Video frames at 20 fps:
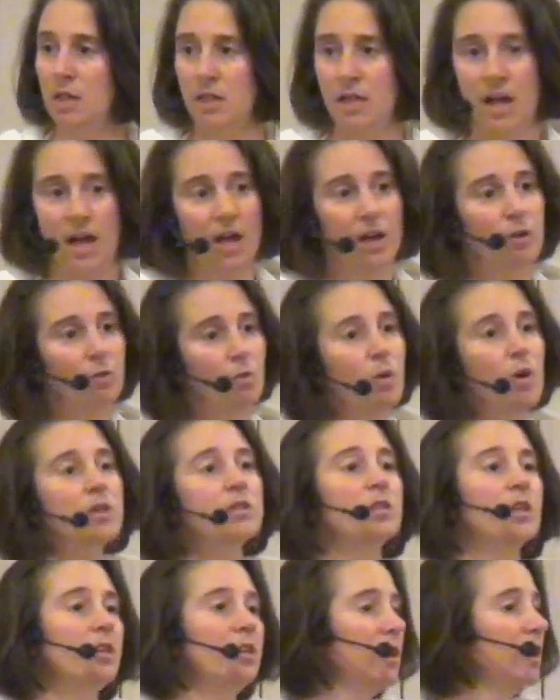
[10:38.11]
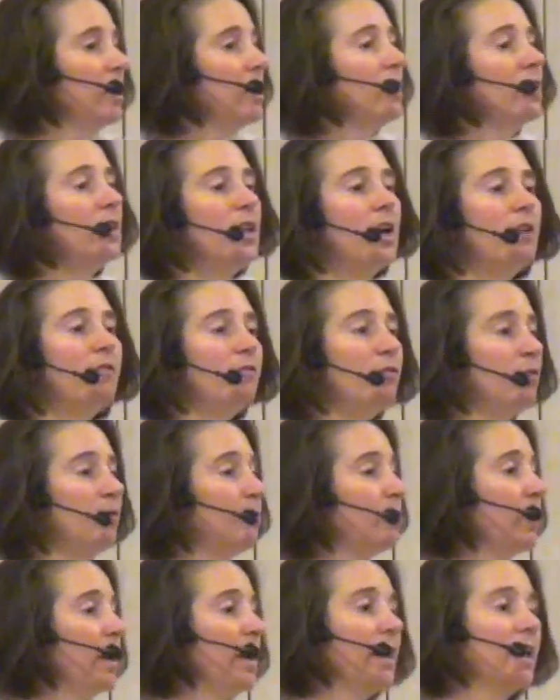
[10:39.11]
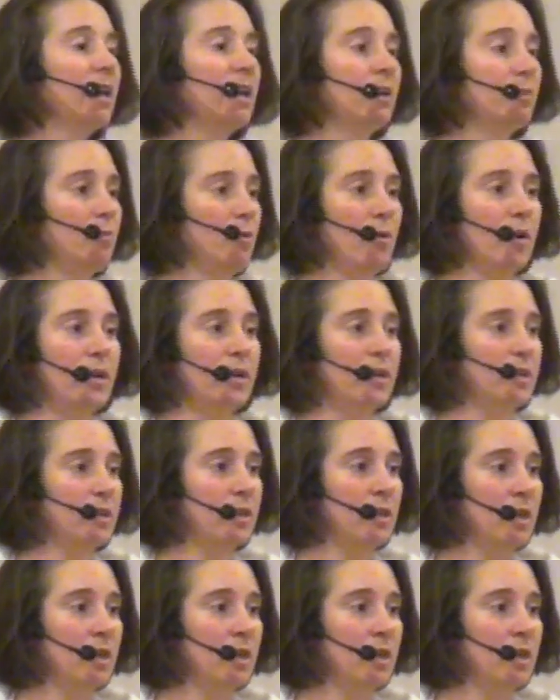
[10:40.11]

That was a yin level breaking point.